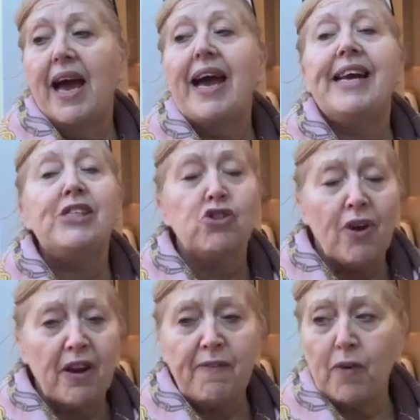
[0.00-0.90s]
a
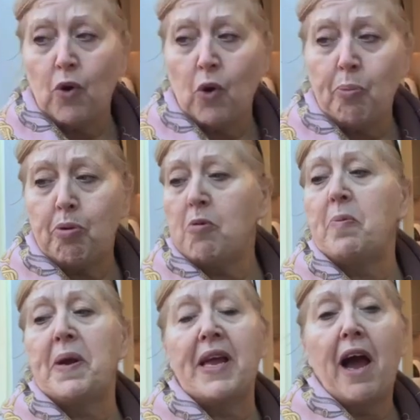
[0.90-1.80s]
trifle
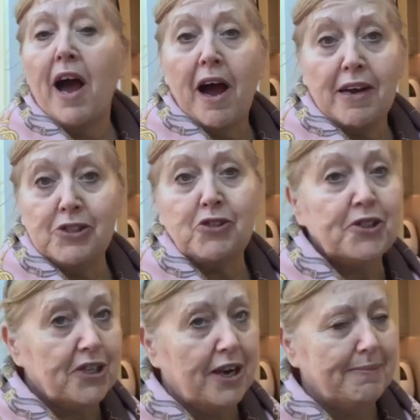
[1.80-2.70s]
probably 100
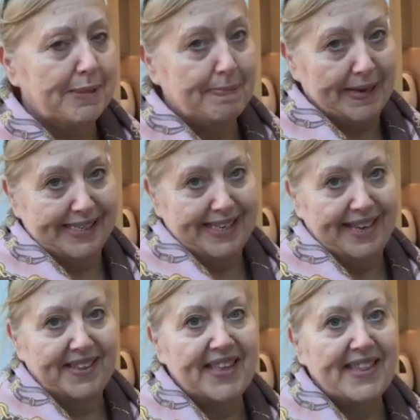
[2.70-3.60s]
times better
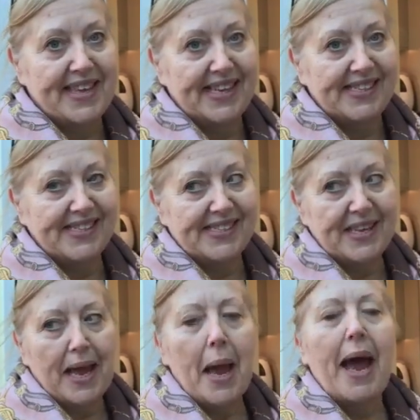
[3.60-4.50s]
than this.
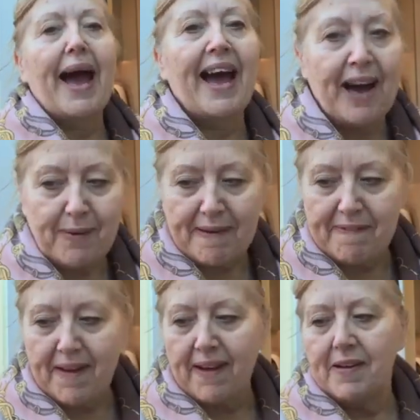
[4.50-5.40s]

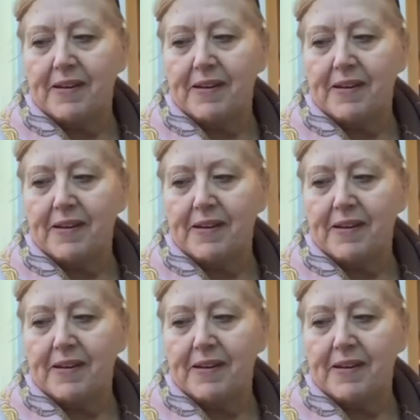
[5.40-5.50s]
However,